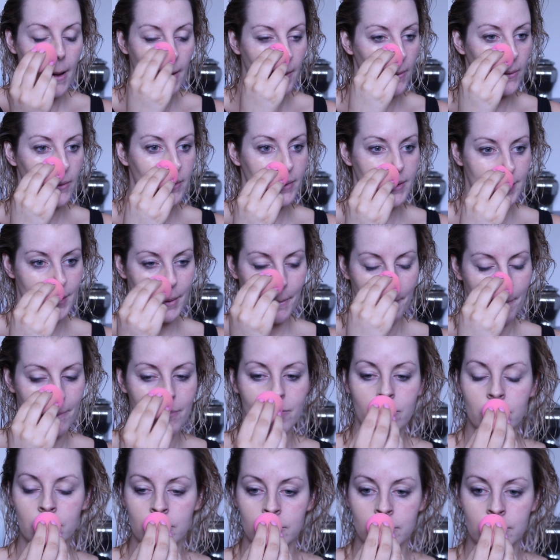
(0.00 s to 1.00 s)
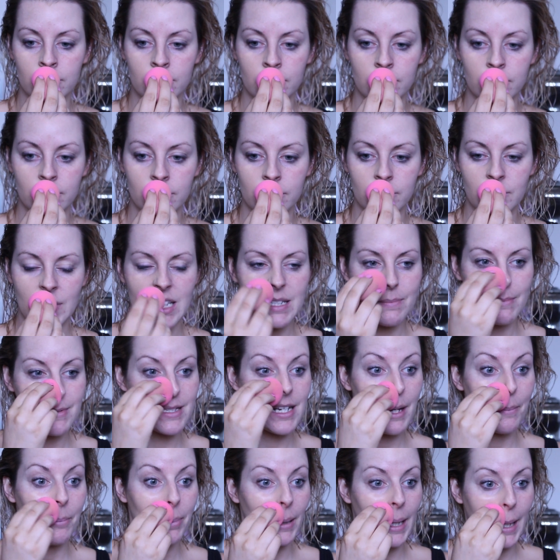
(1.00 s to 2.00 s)
Ooh, it
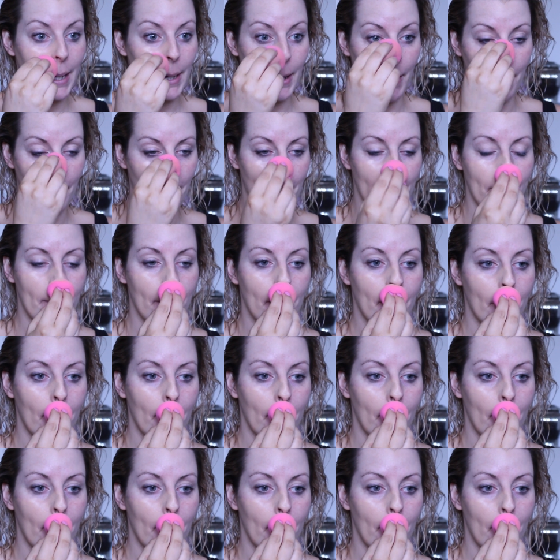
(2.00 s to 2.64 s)
smells like Play-Doh.